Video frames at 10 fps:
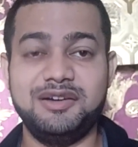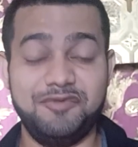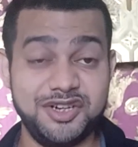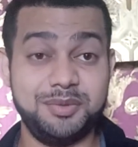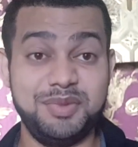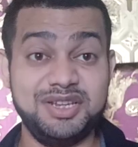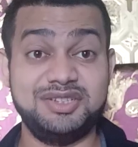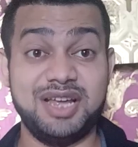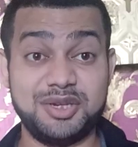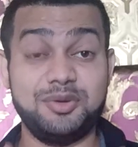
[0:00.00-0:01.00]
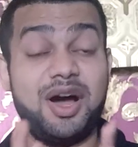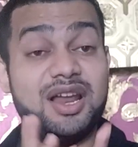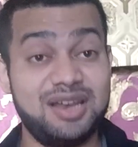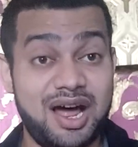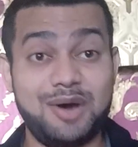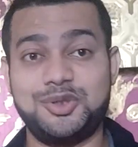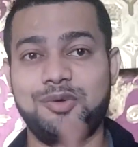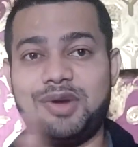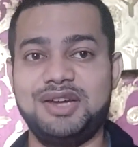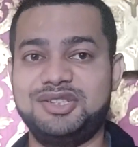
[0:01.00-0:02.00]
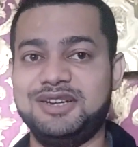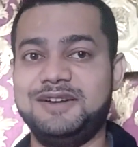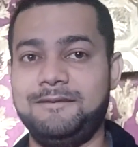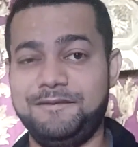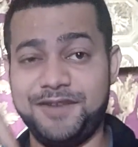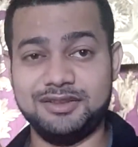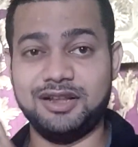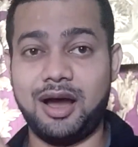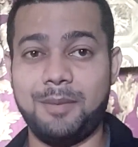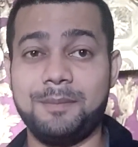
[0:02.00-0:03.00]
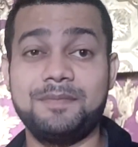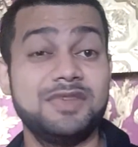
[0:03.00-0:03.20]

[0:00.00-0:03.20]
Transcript: which means that you're allowed to enter Vietnam.